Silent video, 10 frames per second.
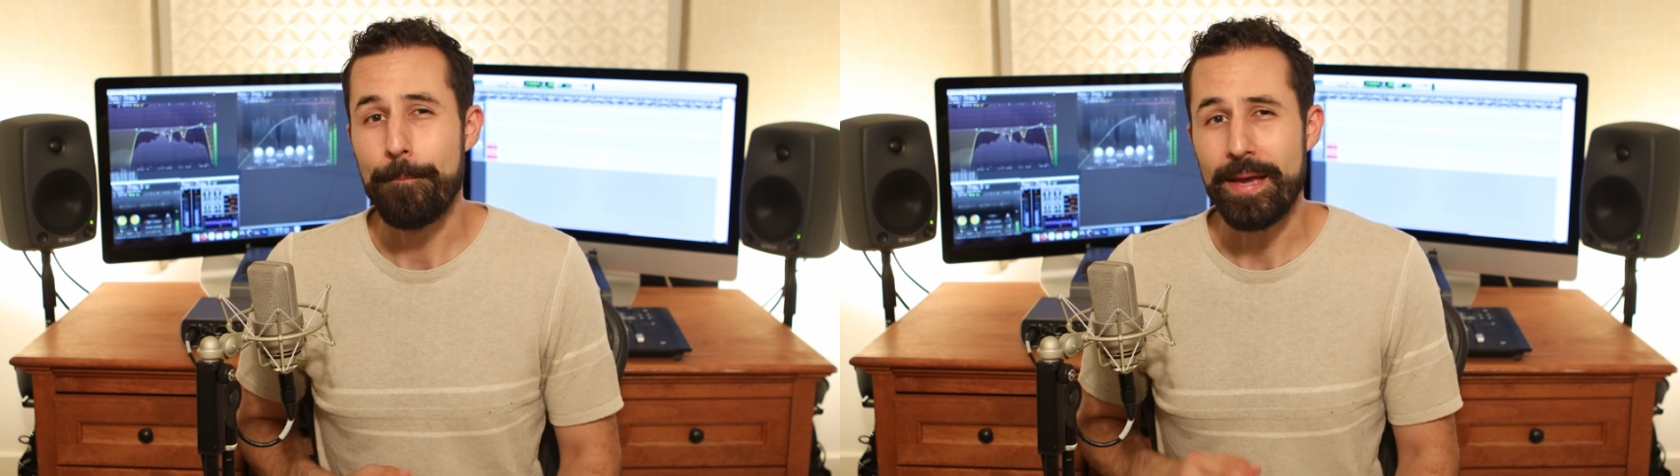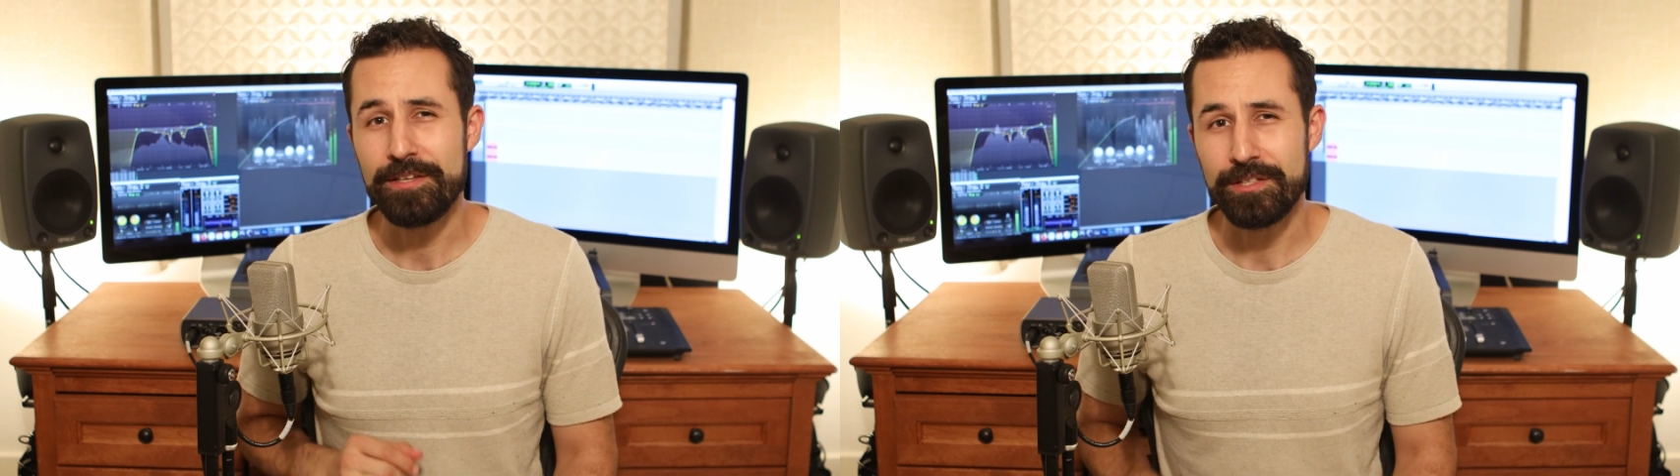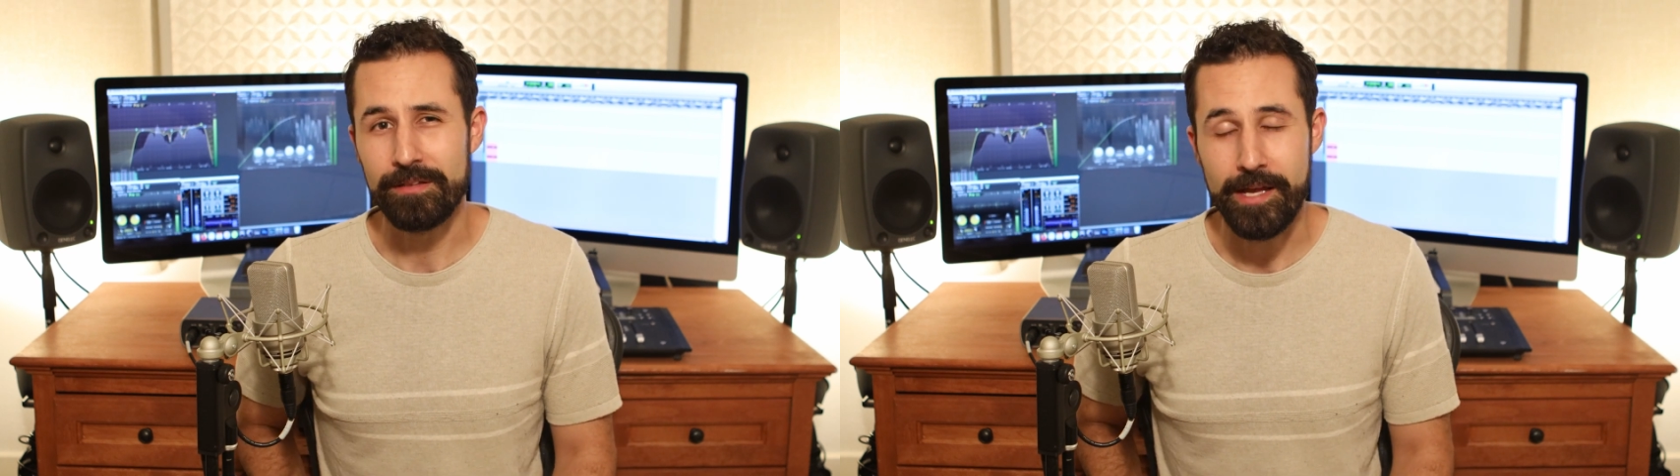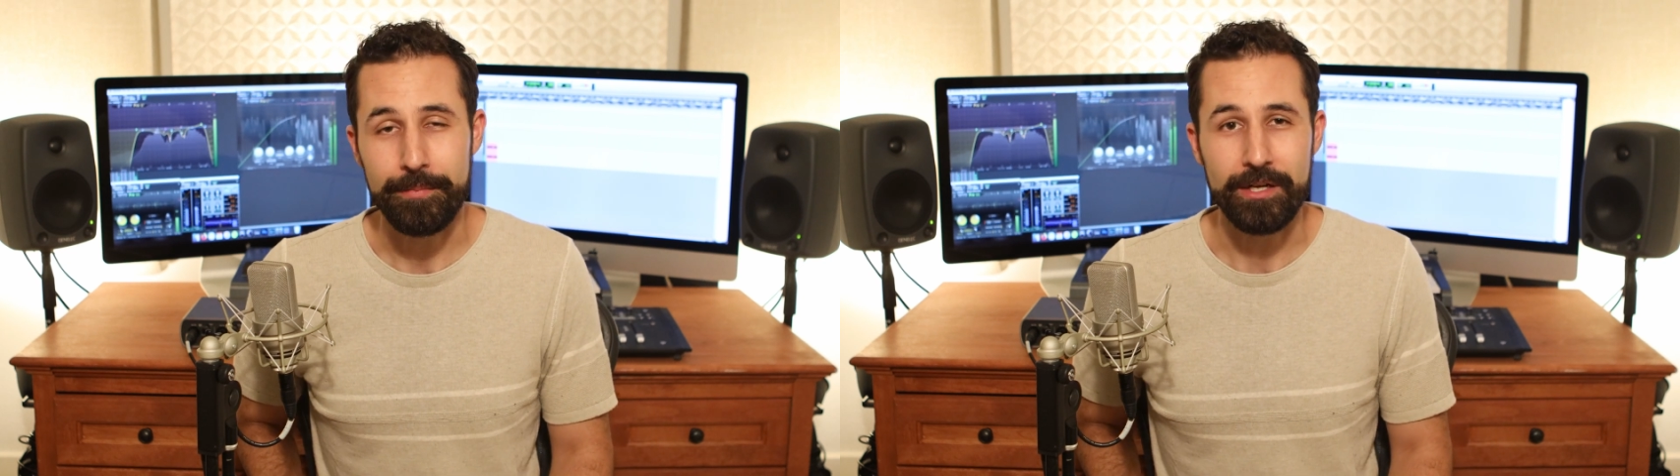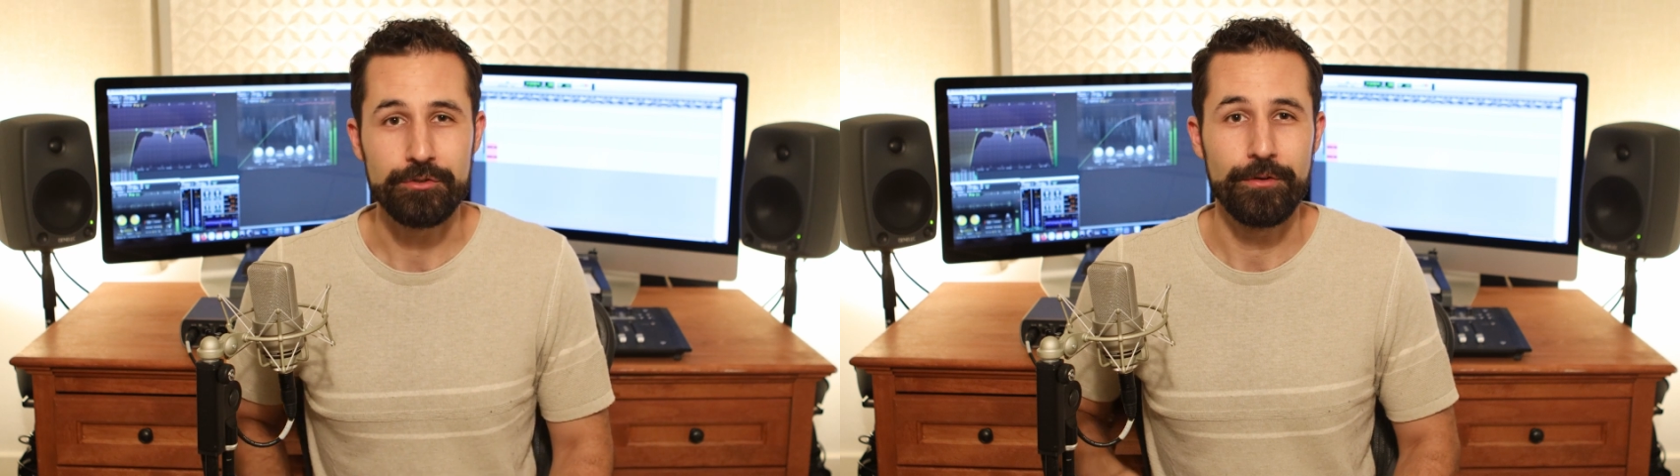Basically, I'm
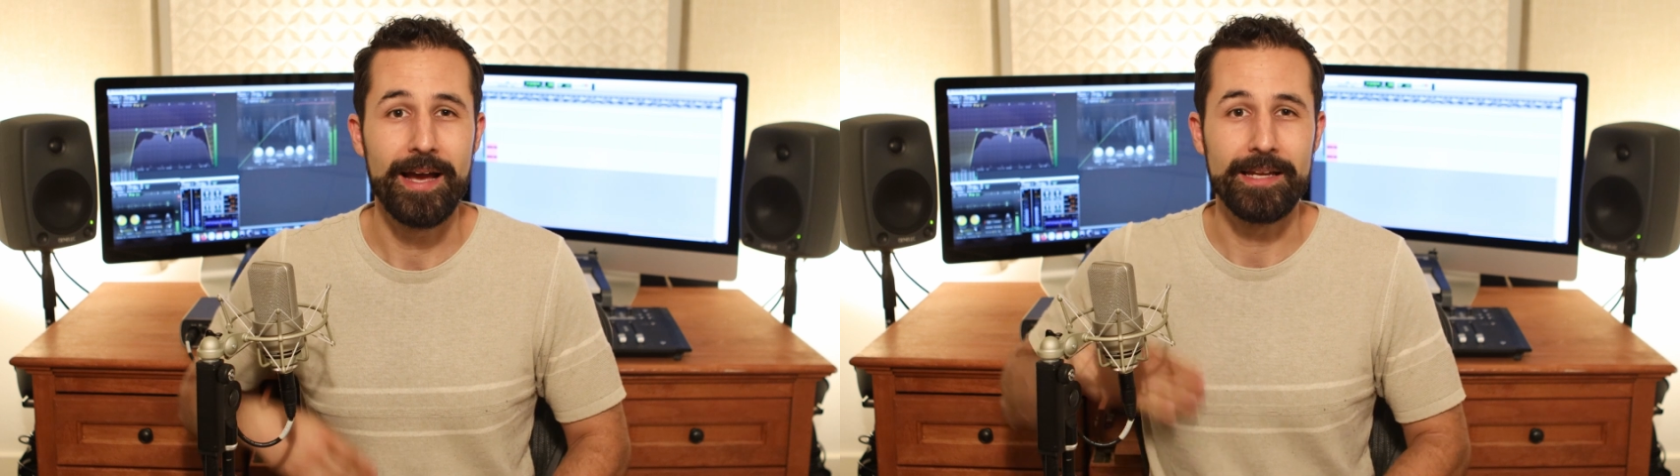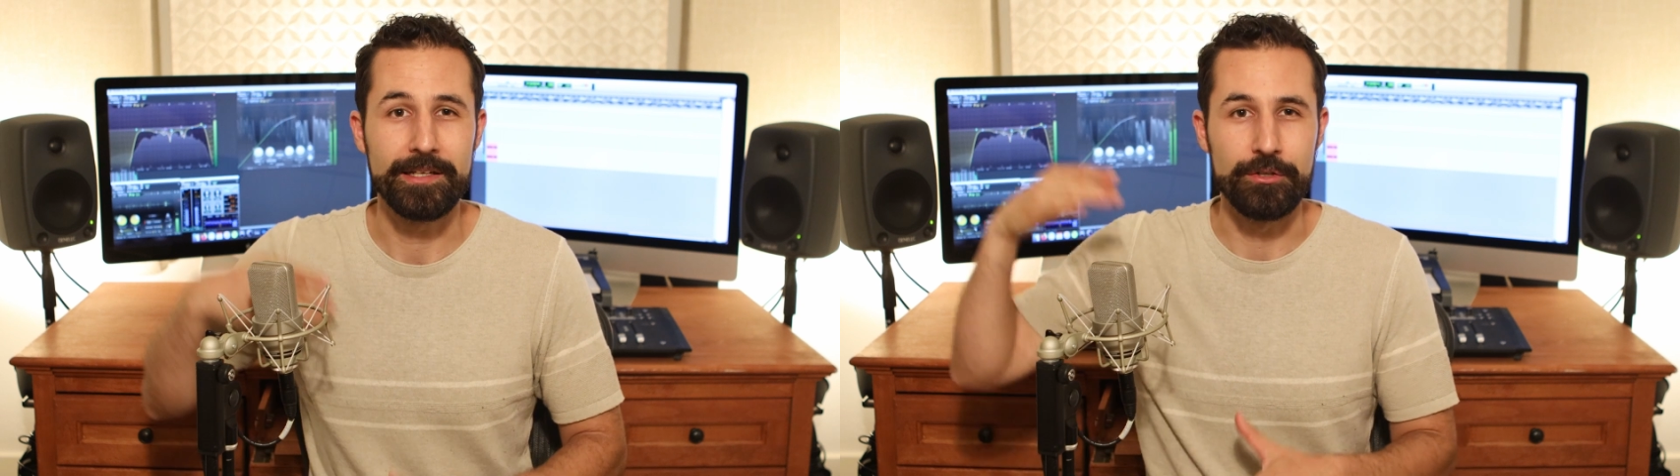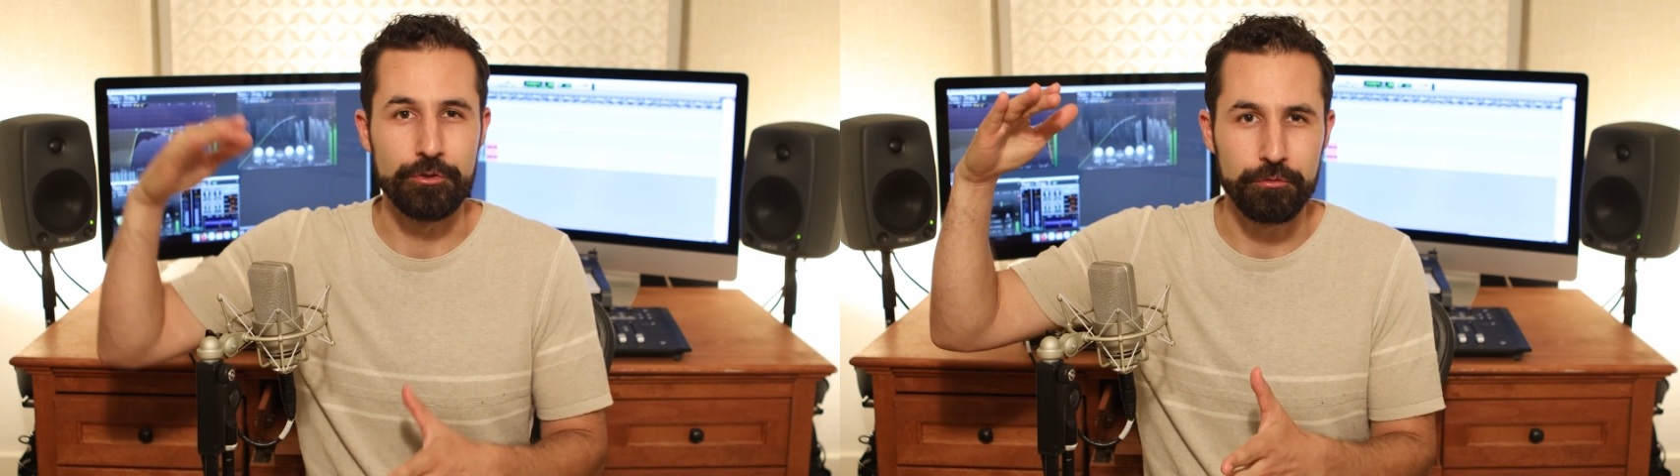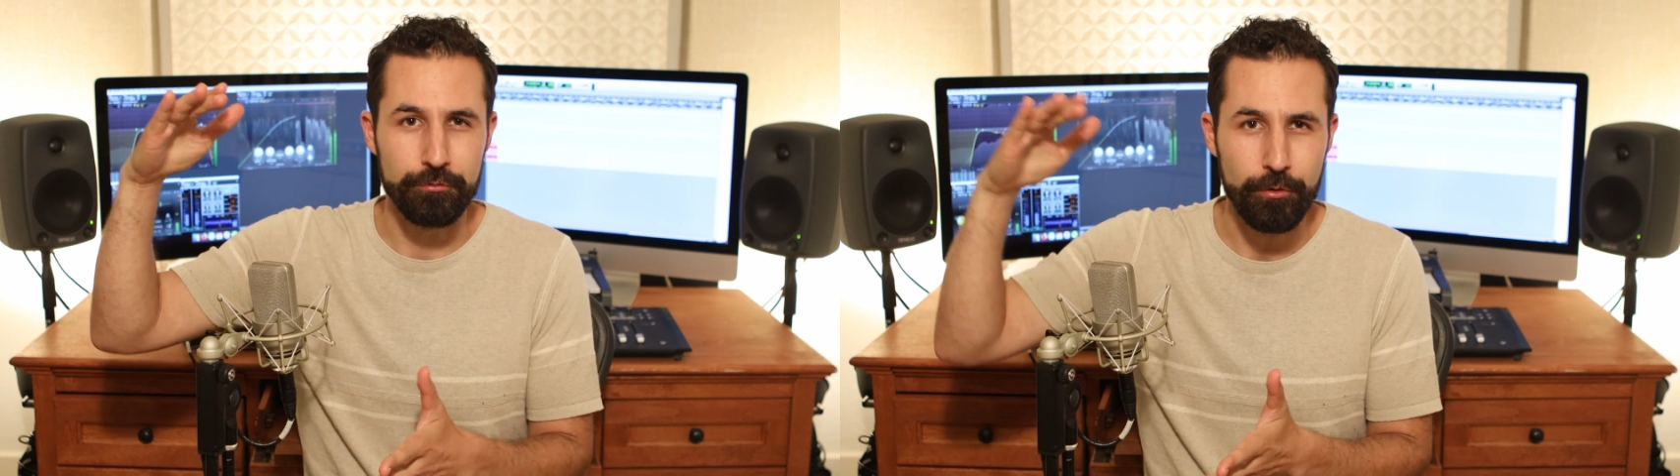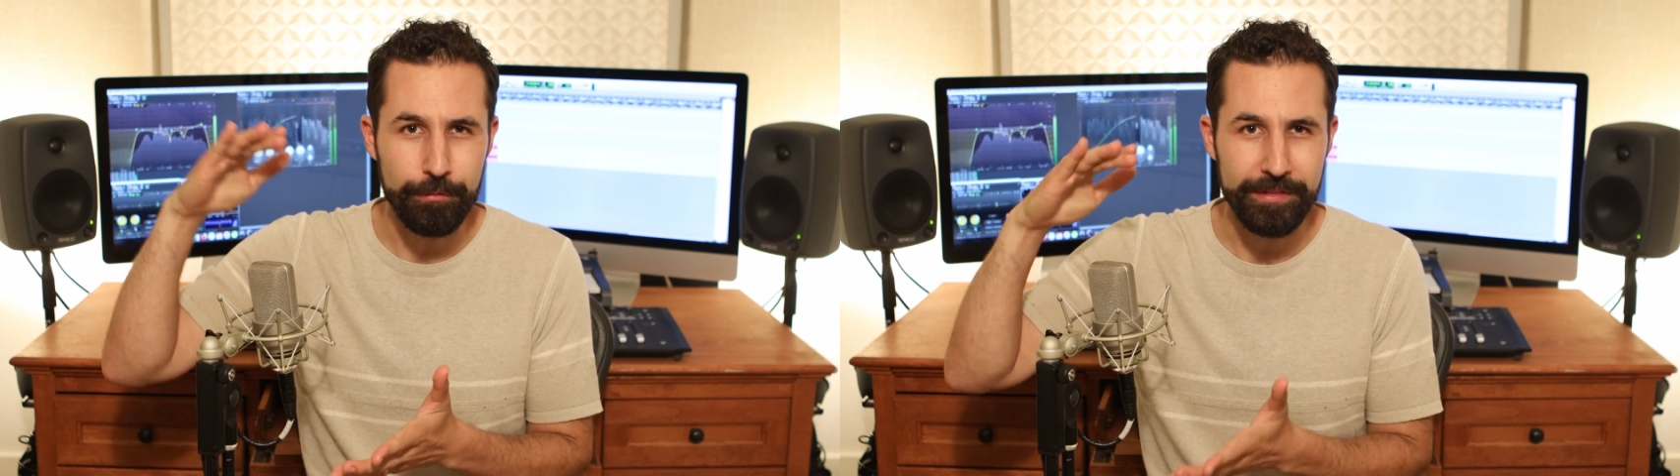going to try and
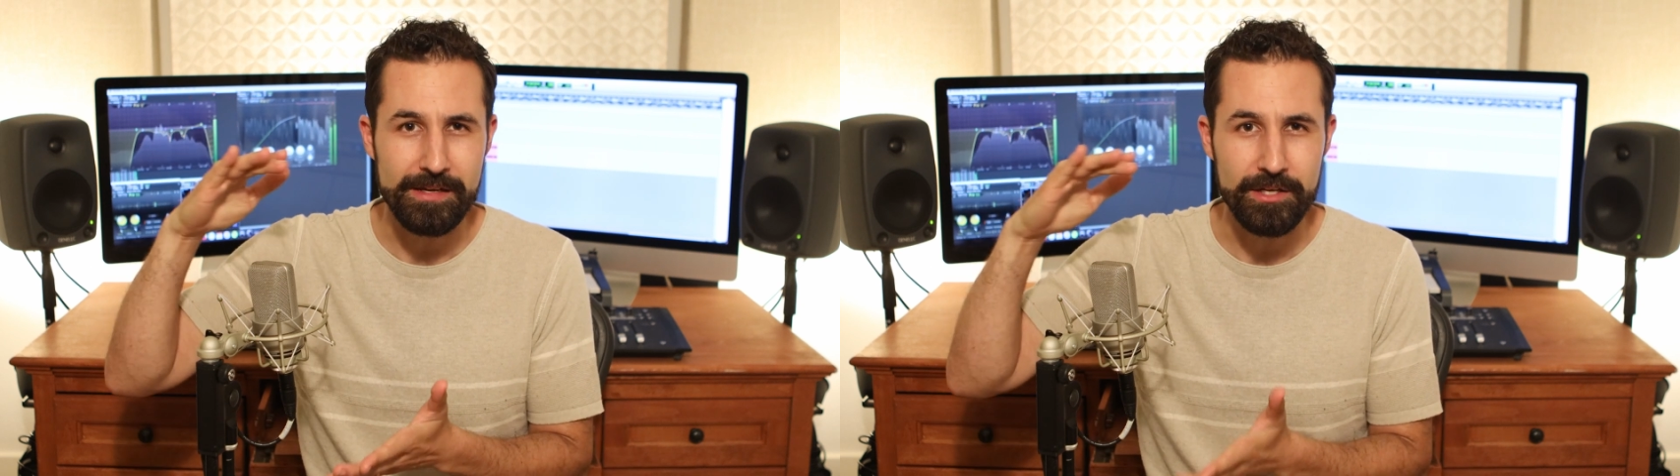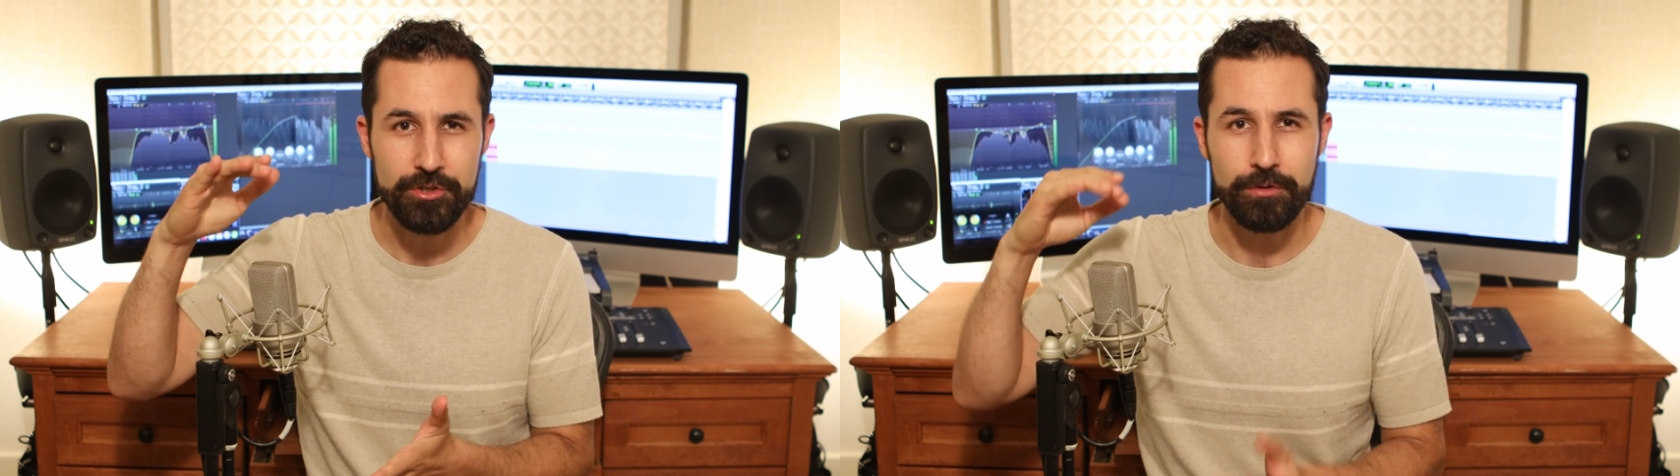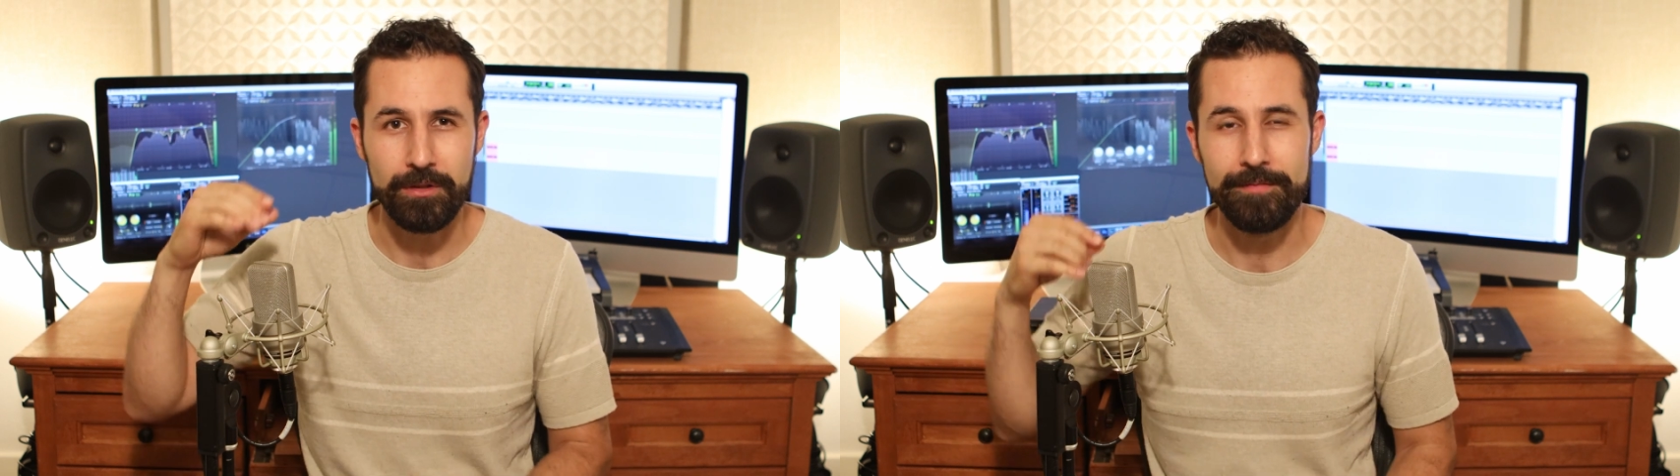control the initial